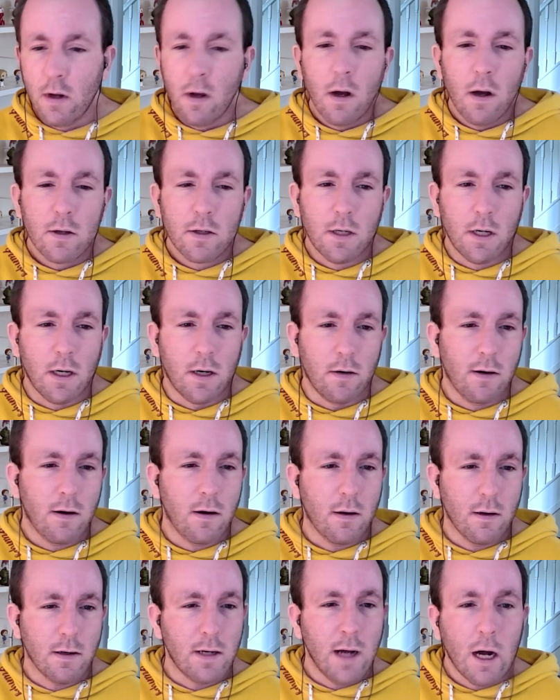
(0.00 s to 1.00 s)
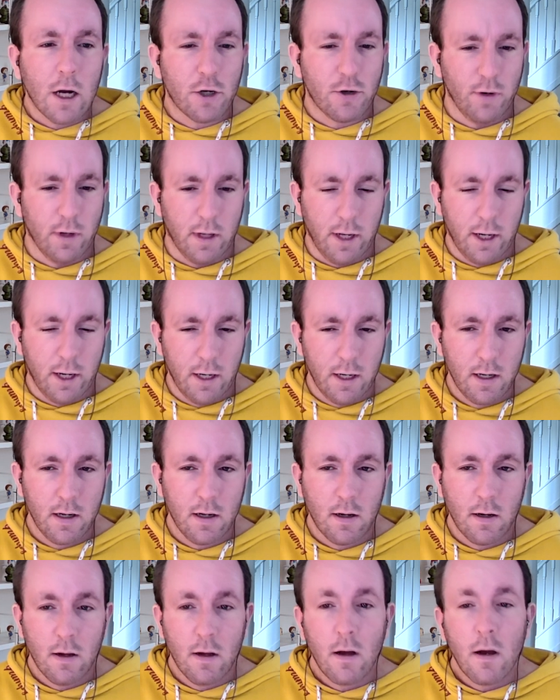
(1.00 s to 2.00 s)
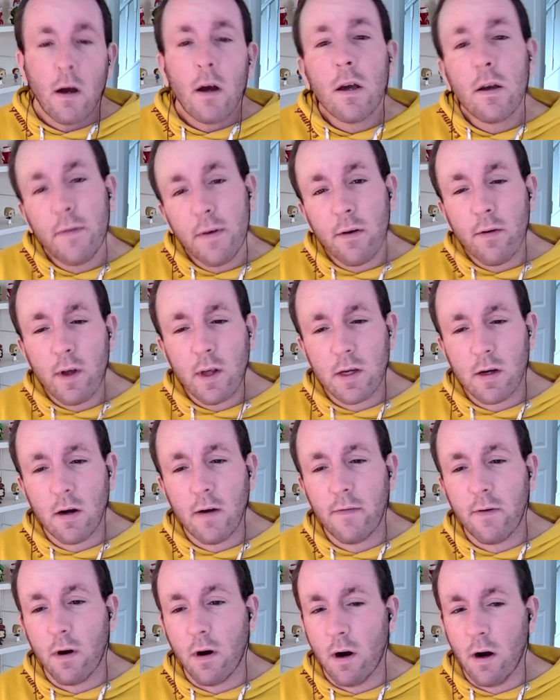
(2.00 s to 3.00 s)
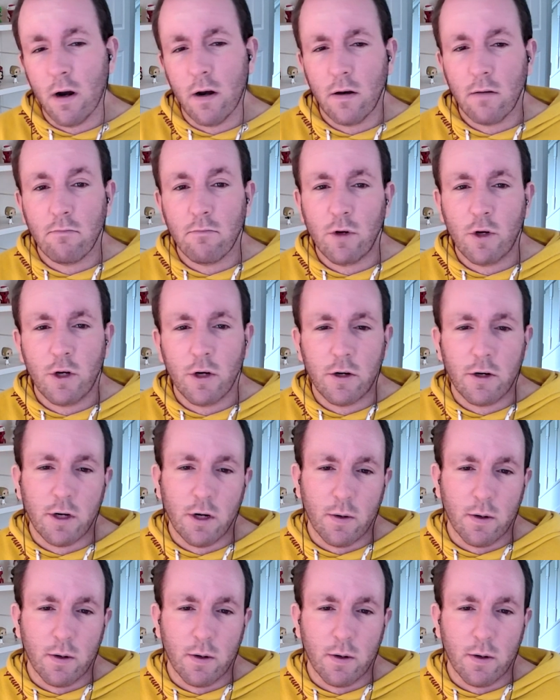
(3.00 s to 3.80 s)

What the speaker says: So naturally, you feel really sorry for her, and you should do.